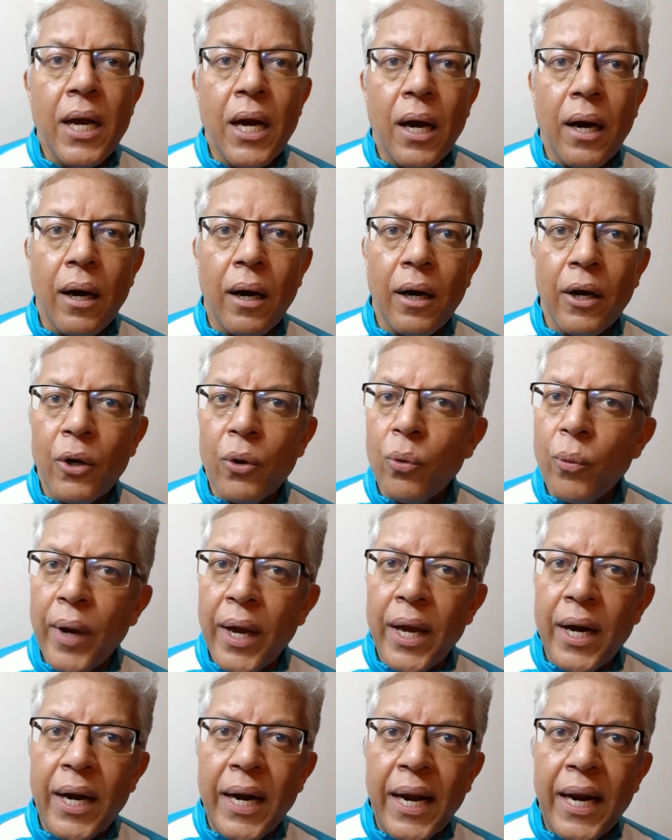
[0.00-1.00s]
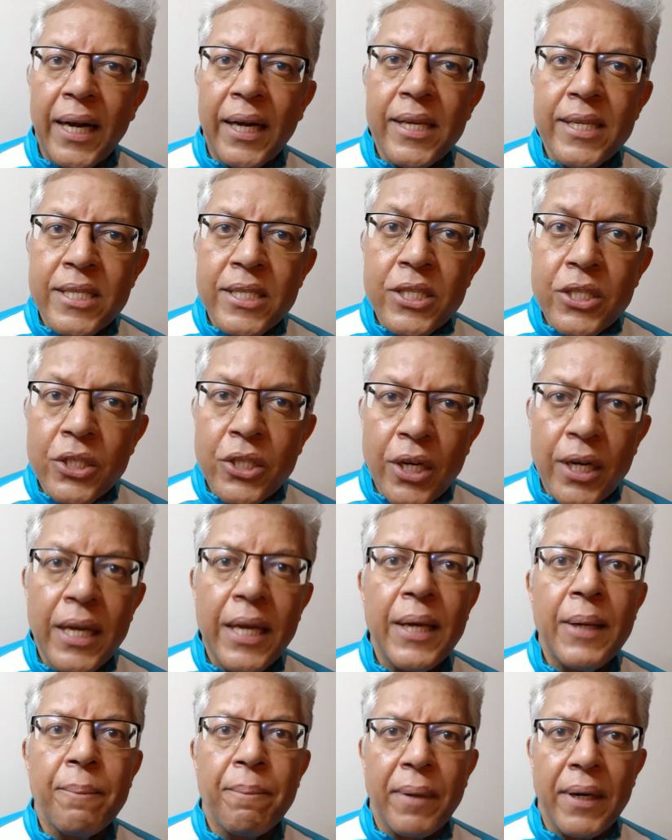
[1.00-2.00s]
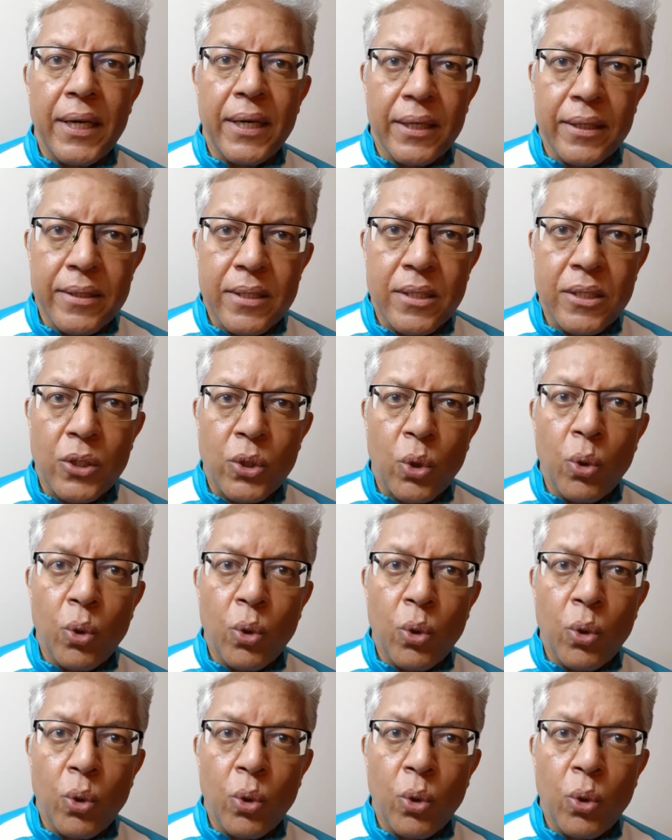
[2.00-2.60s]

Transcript: where at least three players